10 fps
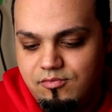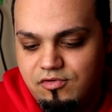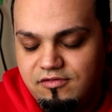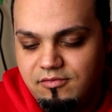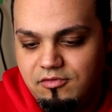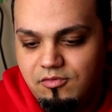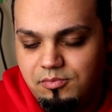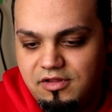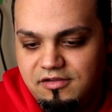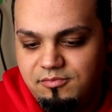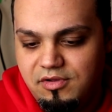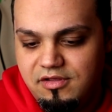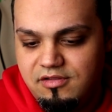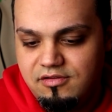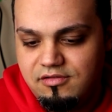press the little plus
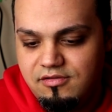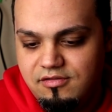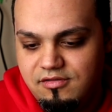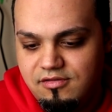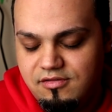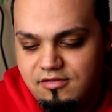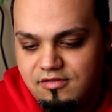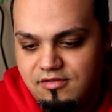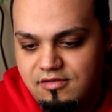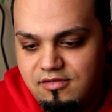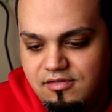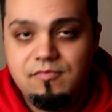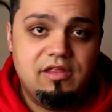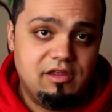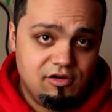button.
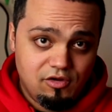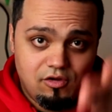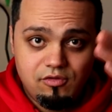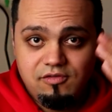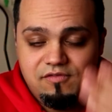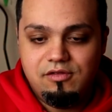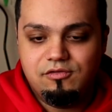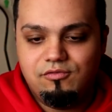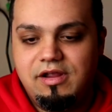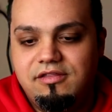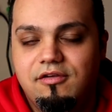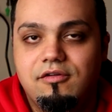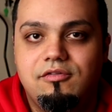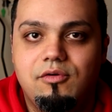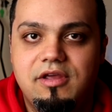And there you go. The video is right
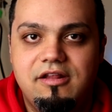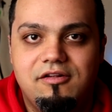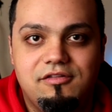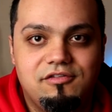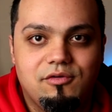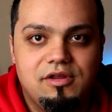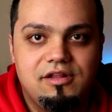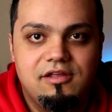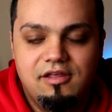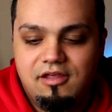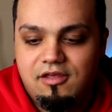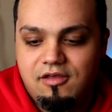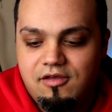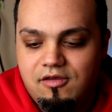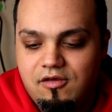there located on the screen.
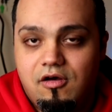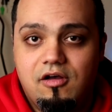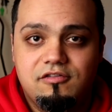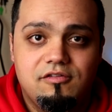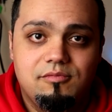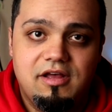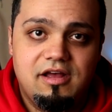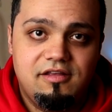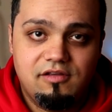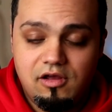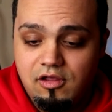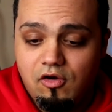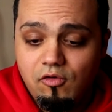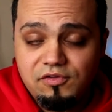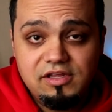Awesome, guys. Uh,
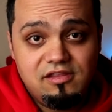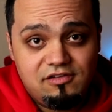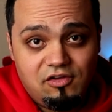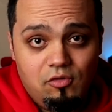hopefully this